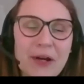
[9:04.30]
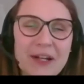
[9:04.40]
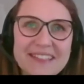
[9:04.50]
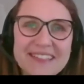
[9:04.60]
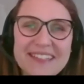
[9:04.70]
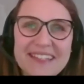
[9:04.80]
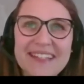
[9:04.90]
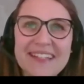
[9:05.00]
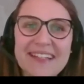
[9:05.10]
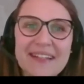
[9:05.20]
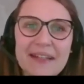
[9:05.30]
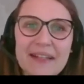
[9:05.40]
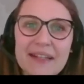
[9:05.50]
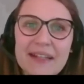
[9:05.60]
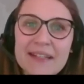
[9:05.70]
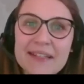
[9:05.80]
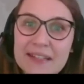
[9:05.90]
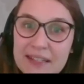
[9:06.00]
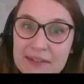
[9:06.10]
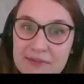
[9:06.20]
but
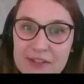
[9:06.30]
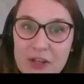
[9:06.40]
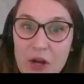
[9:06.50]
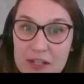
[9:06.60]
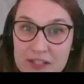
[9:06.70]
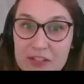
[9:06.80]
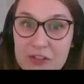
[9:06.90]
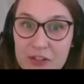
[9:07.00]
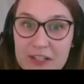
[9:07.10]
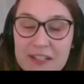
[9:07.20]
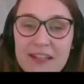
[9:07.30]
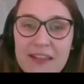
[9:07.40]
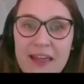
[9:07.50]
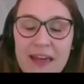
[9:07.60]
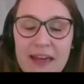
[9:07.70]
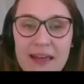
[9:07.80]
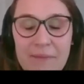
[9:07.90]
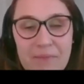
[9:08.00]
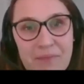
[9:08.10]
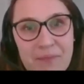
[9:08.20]
it gives us in turn
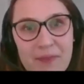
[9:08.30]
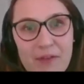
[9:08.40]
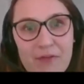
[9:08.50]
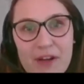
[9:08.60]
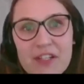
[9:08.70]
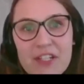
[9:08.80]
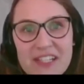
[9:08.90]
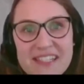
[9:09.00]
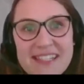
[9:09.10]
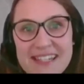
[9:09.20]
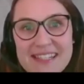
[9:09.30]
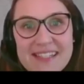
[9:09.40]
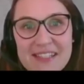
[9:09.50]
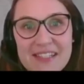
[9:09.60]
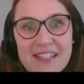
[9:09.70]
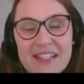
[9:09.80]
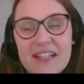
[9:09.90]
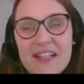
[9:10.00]
the very nice density